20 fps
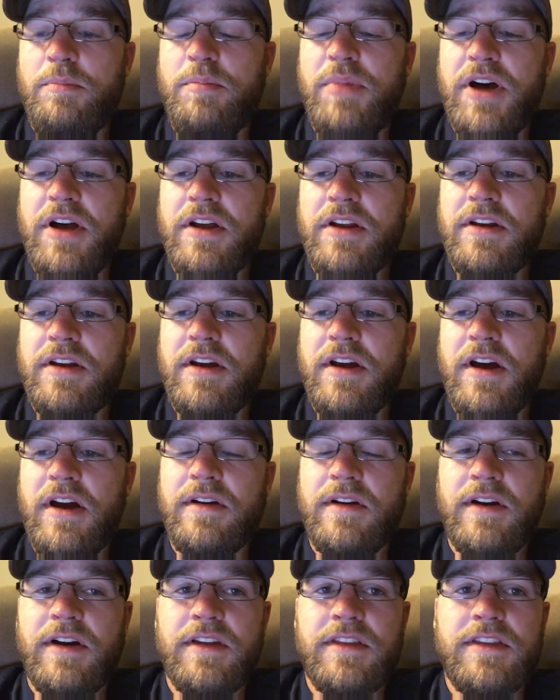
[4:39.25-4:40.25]
but
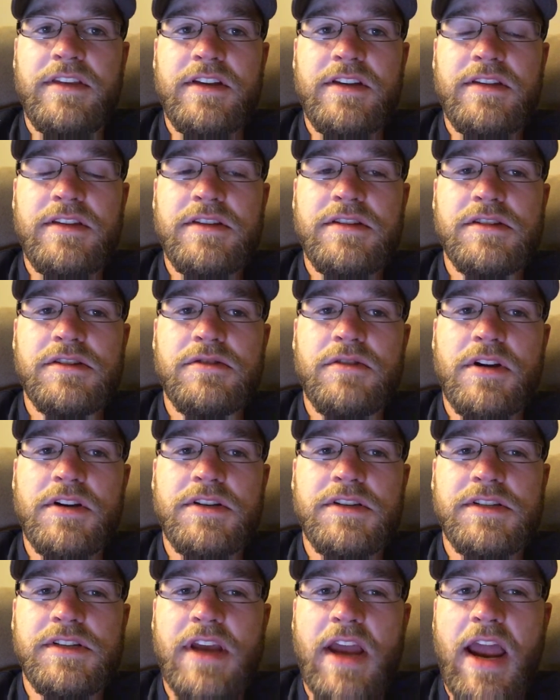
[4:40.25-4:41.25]
I think these
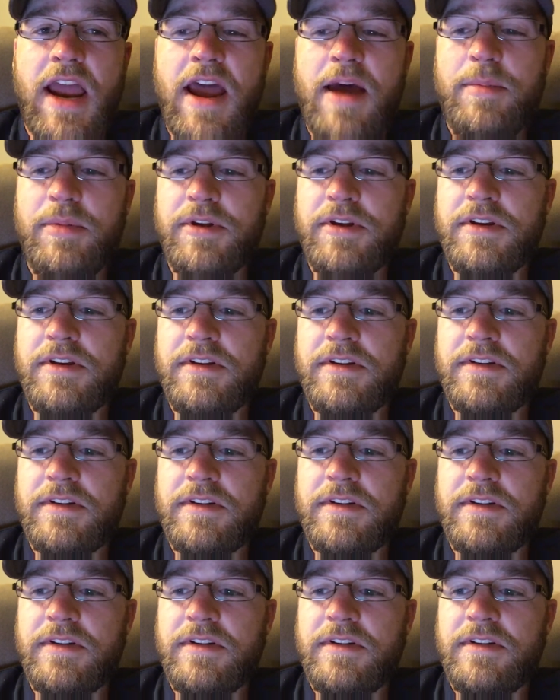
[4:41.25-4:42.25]
stretches happened,
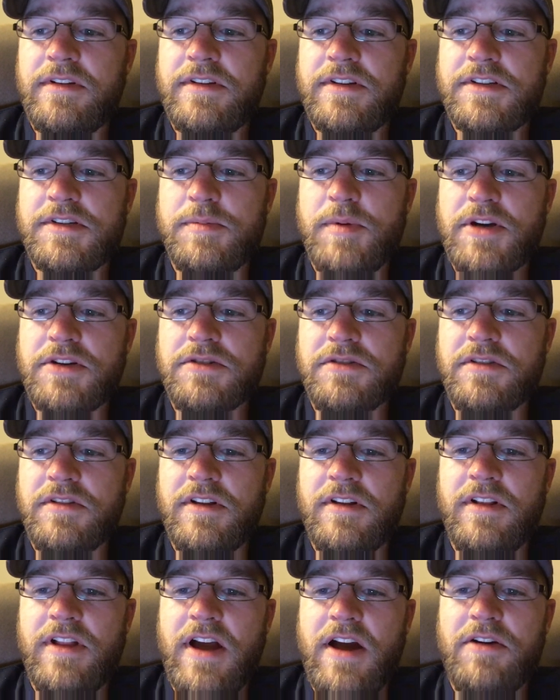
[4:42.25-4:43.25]
especially
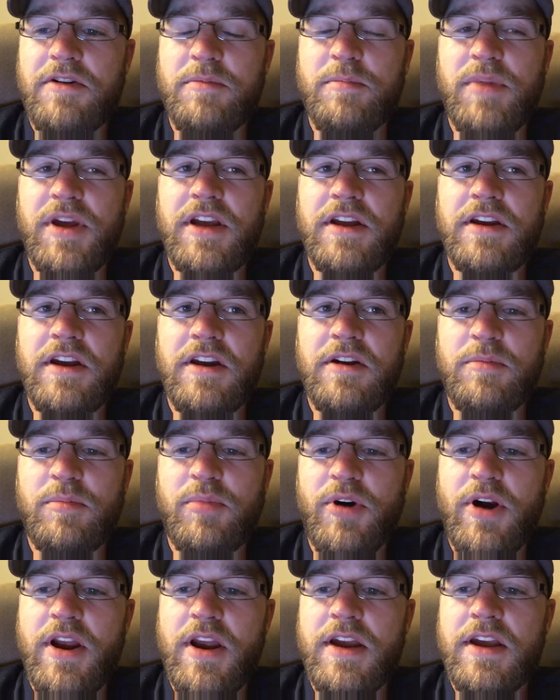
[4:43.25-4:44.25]
the Cloud and Bayonetta
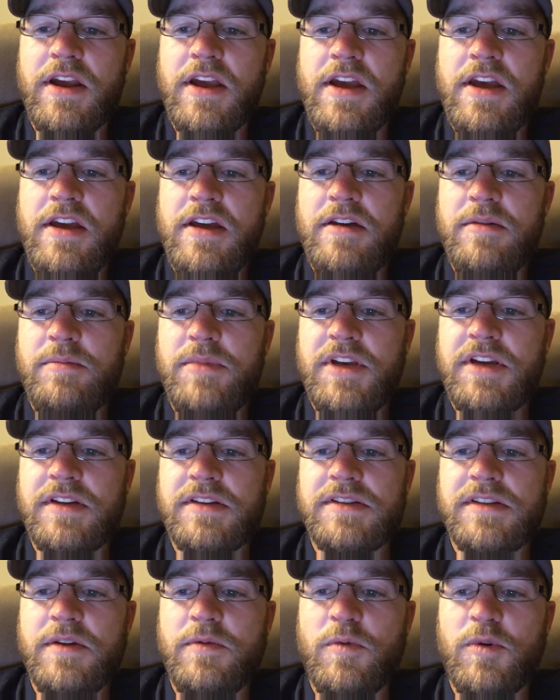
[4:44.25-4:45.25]
break,
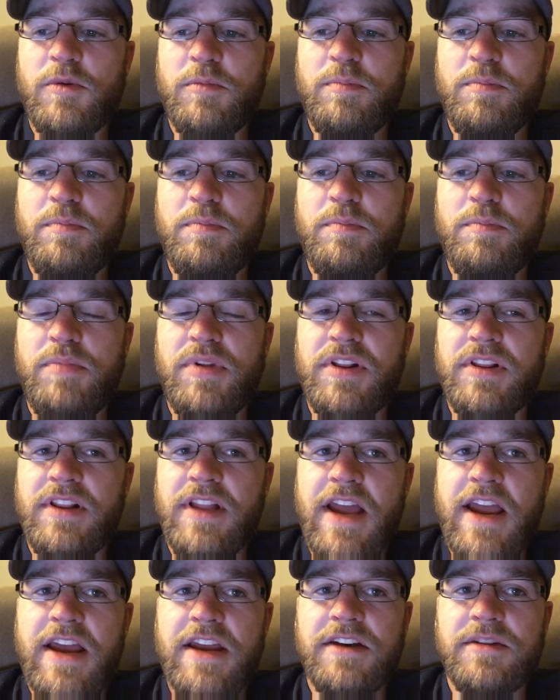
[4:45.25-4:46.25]
because they weren't
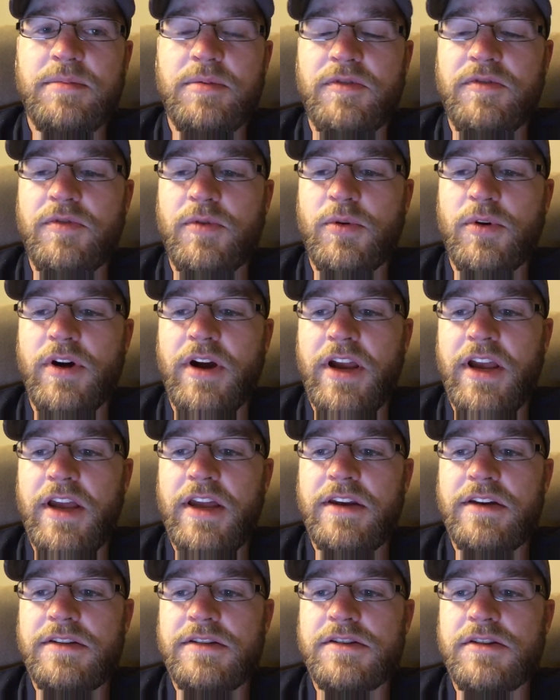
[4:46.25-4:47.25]
planned
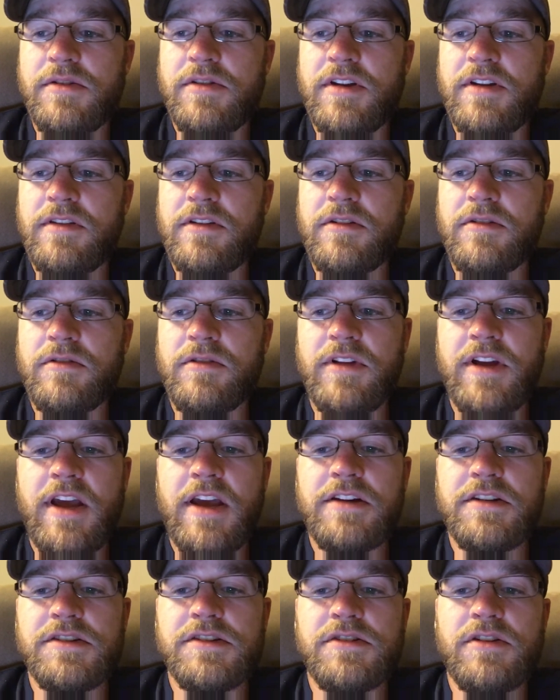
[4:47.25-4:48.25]
beforehand. So they literally
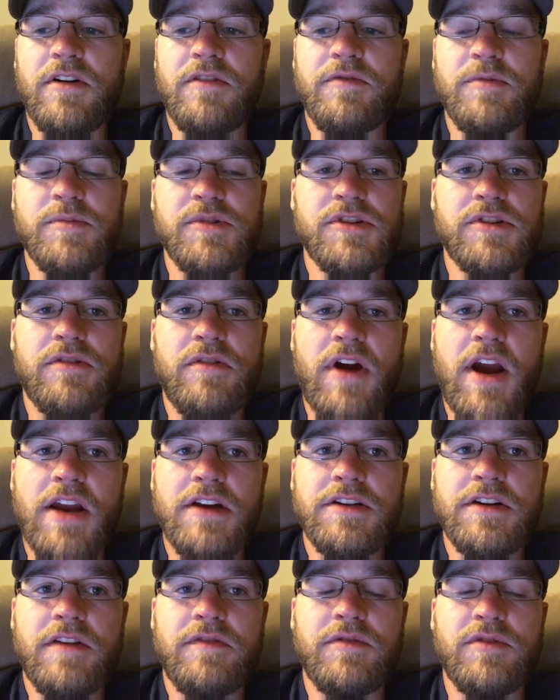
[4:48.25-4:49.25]
had to start from
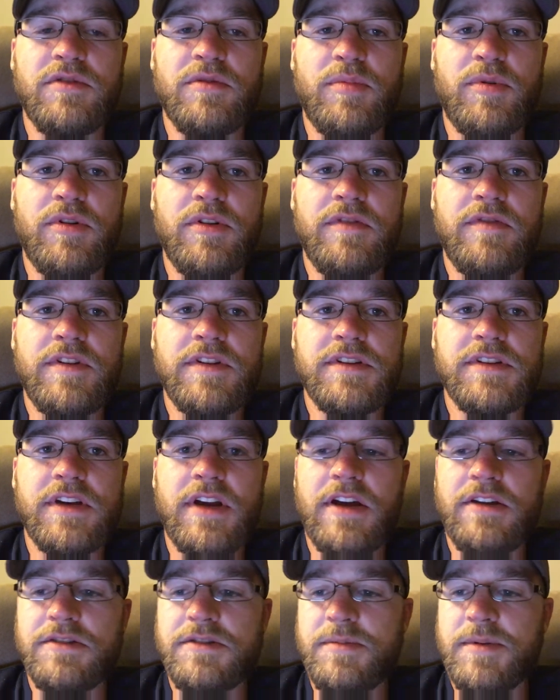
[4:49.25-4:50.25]
scratch after the previous
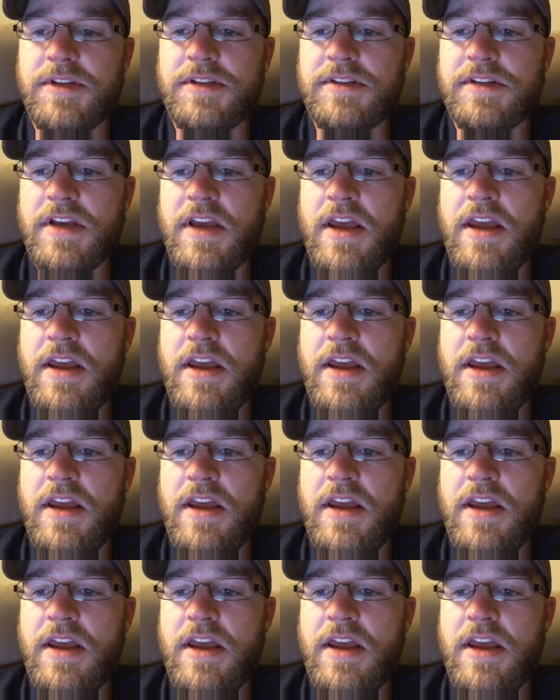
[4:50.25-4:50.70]
announcements.